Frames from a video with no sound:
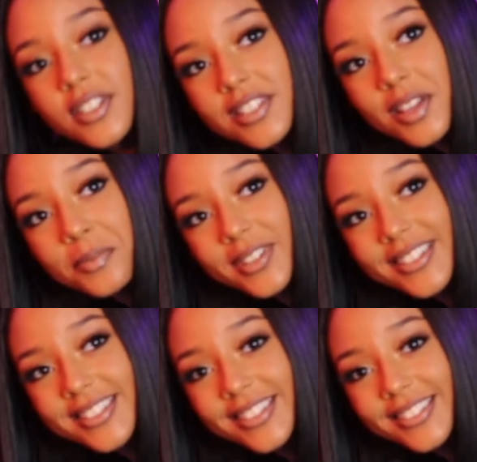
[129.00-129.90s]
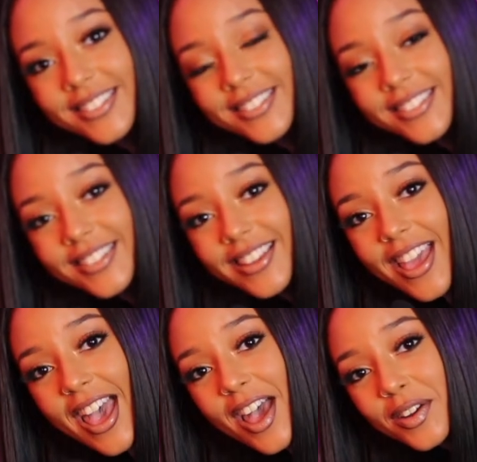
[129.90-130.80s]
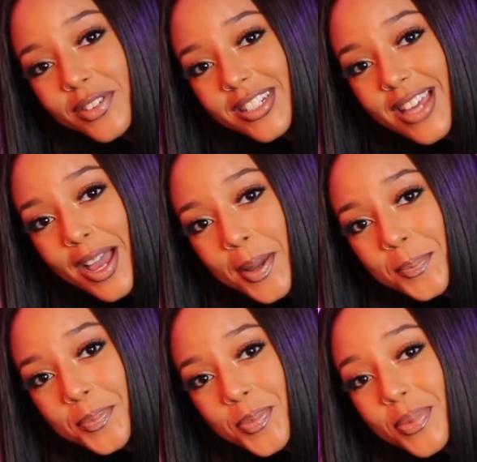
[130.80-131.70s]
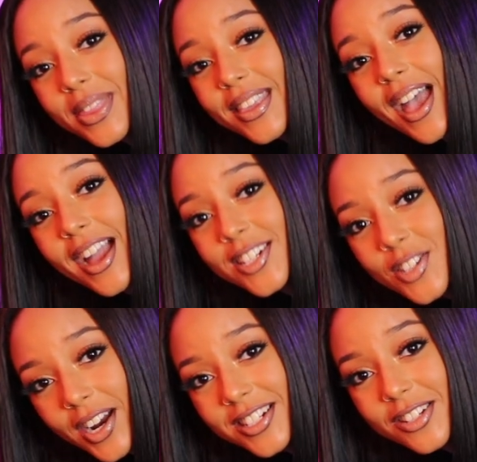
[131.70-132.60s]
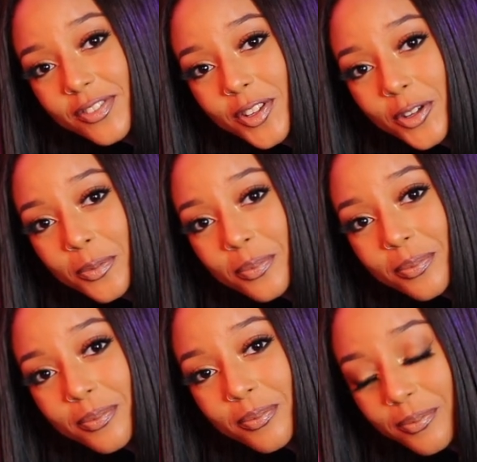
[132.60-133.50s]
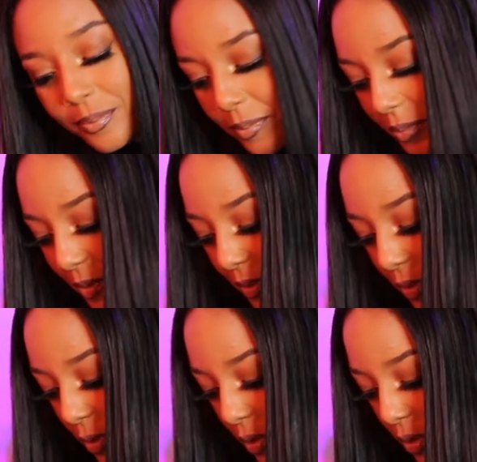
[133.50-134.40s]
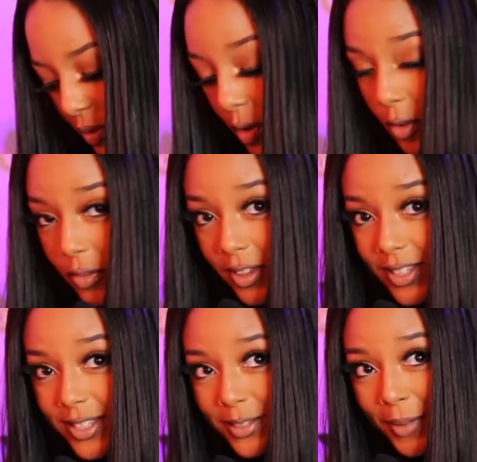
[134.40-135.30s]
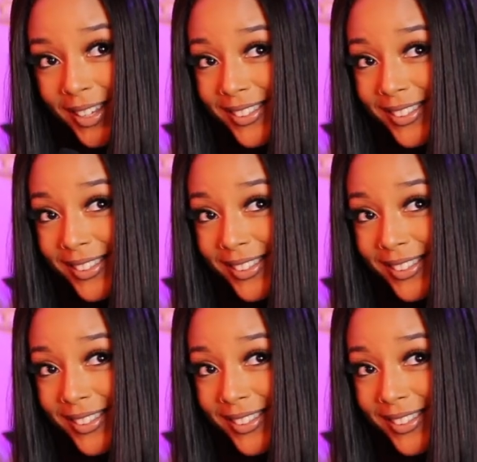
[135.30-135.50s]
some reason, every time I try to film, hopefully this mic's